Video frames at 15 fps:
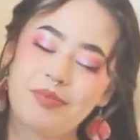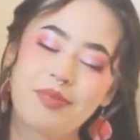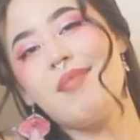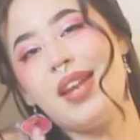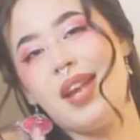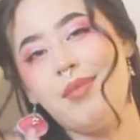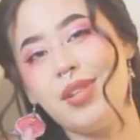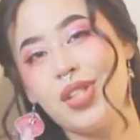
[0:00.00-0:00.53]
My
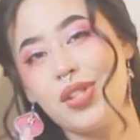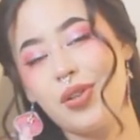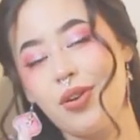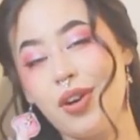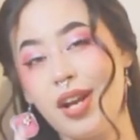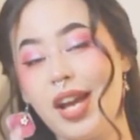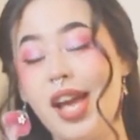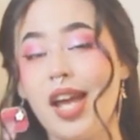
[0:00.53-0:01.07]
name is
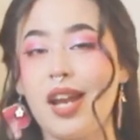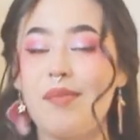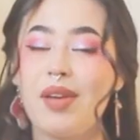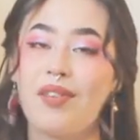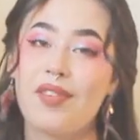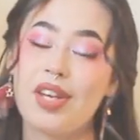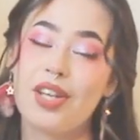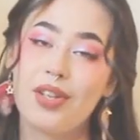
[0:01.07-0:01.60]
Tori and I
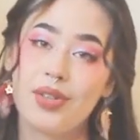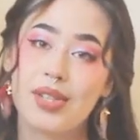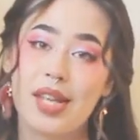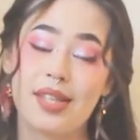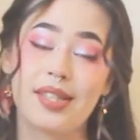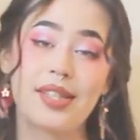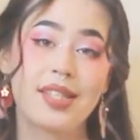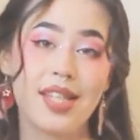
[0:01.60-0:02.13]
make videos
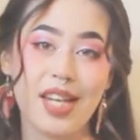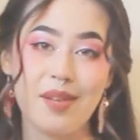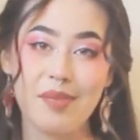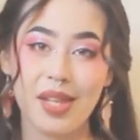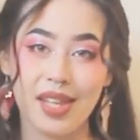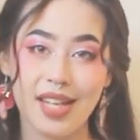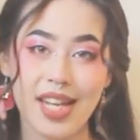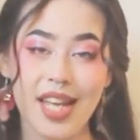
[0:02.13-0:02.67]
on
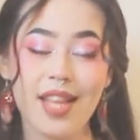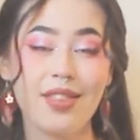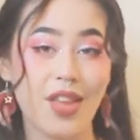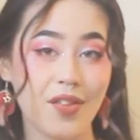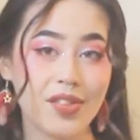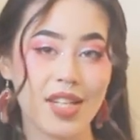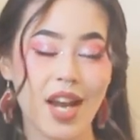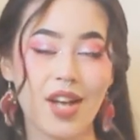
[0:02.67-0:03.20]
sustainability and
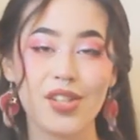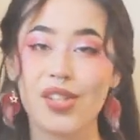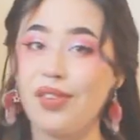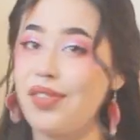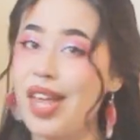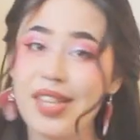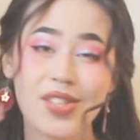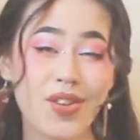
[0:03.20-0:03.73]
lifestyle, so
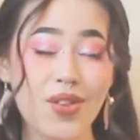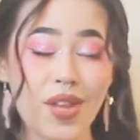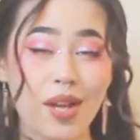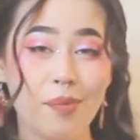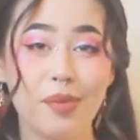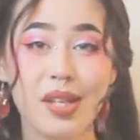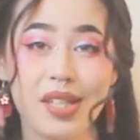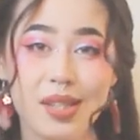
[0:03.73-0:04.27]
if that's your
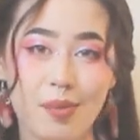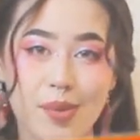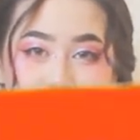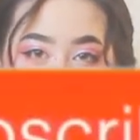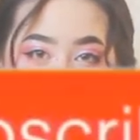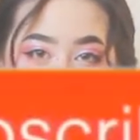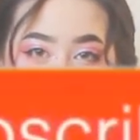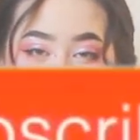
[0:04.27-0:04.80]
thing, please
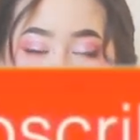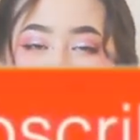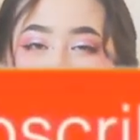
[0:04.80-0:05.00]
subscribe.